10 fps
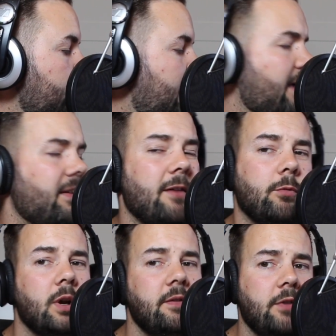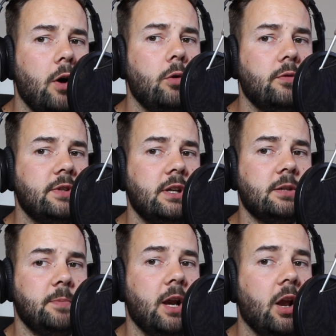getting everyone involved.
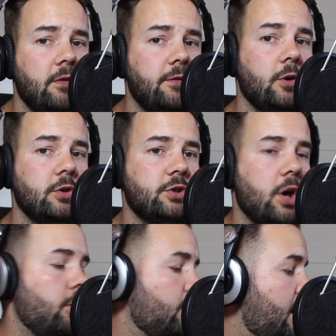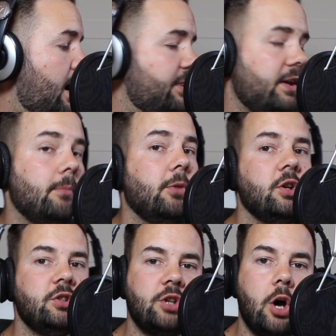It's been a lot of fun. So I think I'm
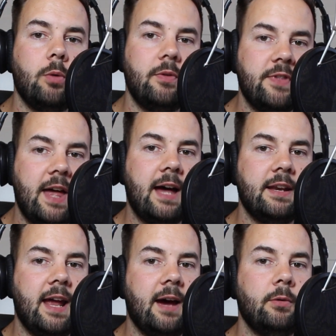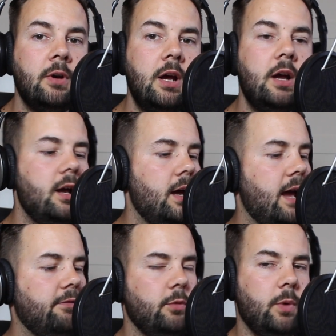going to start with that. Now,
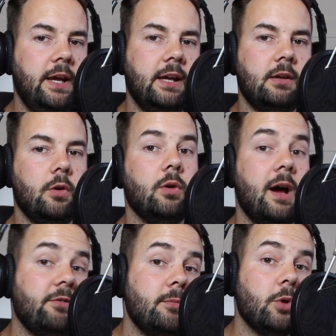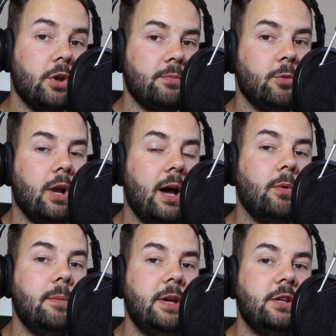every week or every month more like,
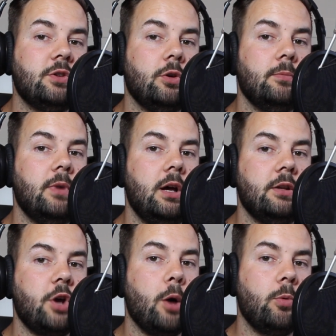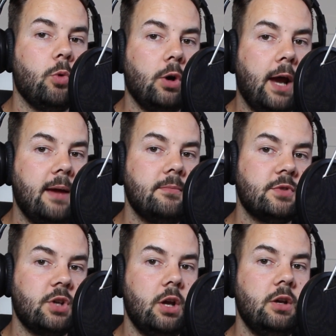we meet up at Derby War
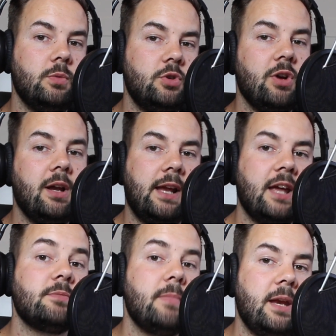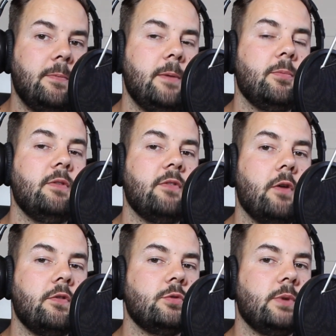Games and we try and get as many people
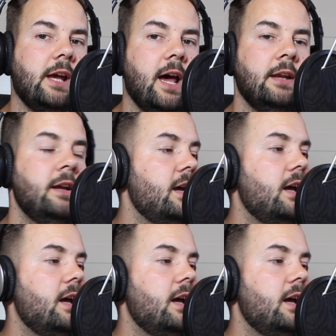involved as we can.